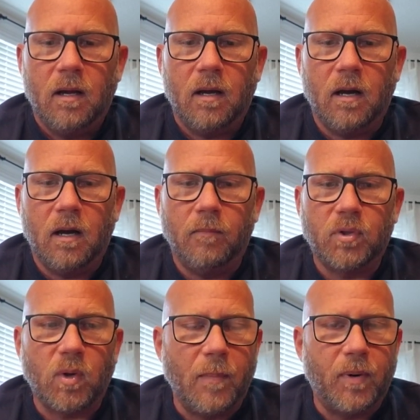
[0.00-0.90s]

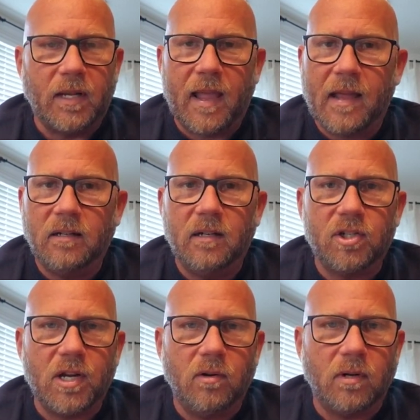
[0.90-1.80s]
So I put a candy
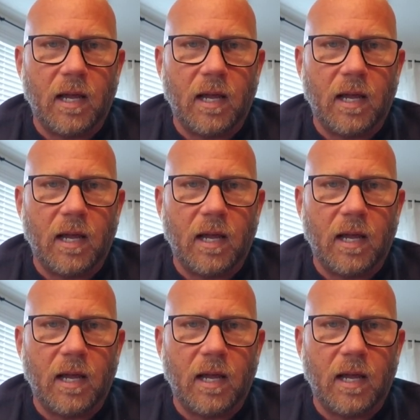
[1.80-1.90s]
dish out,